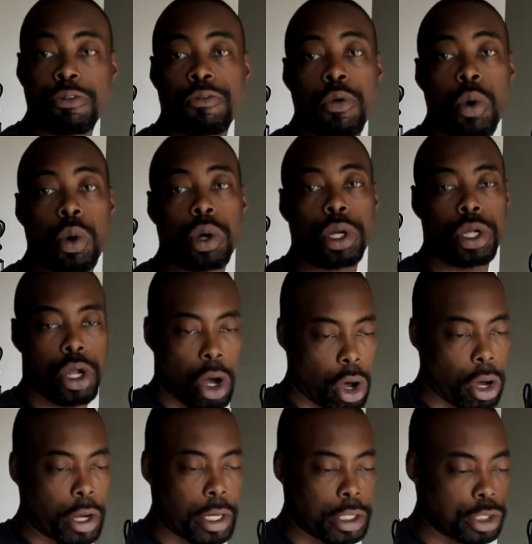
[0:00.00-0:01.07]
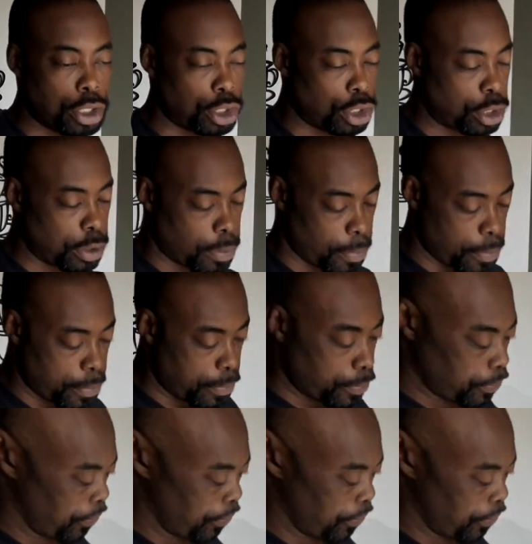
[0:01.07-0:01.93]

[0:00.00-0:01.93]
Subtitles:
for garnish.